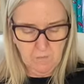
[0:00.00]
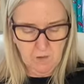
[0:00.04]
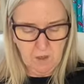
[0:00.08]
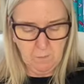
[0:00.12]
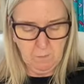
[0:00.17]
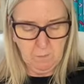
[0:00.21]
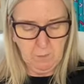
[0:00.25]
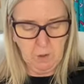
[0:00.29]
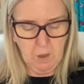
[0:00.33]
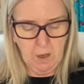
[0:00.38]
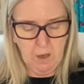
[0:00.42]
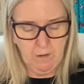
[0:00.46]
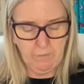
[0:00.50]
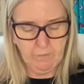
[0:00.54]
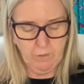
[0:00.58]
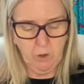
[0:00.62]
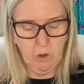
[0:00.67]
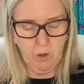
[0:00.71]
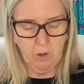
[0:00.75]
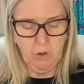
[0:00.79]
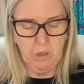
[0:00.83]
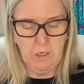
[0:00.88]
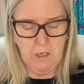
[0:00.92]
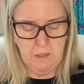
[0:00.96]
but I've
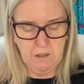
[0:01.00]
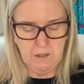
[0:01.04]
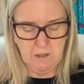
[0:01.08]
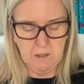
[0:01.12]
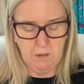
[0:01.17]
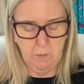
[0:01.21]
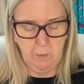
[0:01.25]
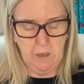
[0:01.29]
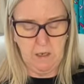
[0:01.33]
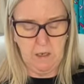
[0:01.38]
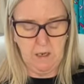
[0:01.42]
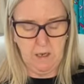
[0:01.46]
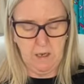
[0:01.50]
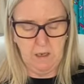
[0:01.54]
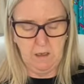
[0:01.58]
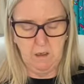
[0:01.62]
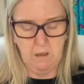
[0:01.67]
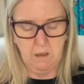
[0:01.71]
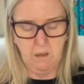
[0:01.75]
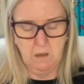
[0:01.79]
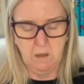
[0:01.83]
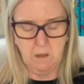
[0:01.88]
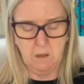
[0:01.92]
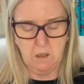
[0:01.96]
gone into it
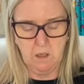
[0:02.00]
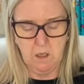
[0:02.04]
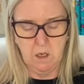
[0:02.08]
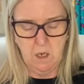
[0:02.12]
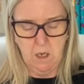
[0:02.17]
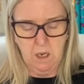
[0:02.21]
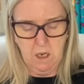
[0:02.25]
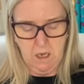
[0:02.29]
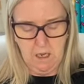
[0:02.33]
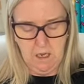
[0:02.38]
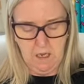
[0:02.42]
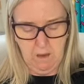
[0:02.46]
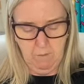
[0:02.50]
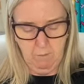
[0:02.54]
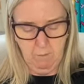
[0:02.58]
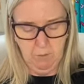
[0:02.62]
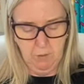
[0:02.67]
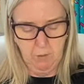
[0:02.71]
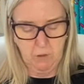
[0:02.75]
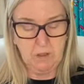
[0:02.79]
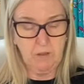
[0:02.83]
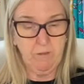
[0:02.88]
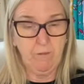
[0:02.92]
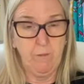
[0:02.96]
and
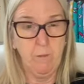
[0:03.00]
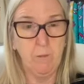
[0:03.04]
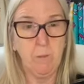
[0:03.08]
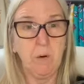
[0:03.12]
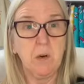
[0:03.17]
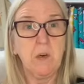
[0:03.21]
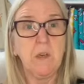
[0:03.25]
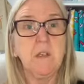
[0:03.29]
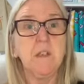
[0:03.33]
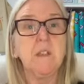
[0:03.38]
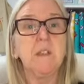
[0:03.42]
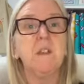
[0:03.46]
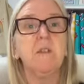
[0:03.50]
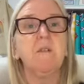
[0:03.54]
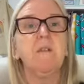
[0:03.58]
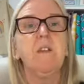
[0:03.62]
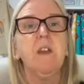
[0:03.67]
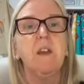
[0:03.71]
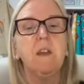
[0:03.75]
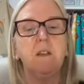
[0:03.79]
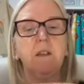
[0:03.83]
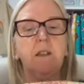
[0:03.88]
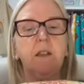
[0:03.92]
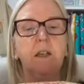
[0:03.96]
put different prints and
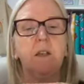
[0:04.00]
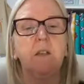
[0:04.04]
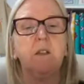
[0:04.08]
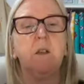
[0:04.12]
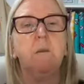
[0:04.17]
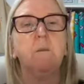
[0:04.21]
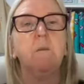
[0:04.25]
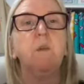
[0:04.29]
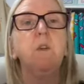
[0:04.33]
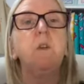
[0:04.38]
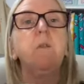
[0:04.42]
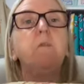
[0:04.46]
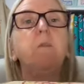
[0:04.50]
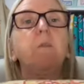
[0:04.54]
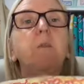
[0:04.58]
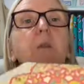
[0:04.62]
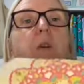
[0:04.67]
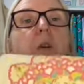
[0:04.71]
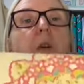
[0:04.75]
things in. So I'm going to put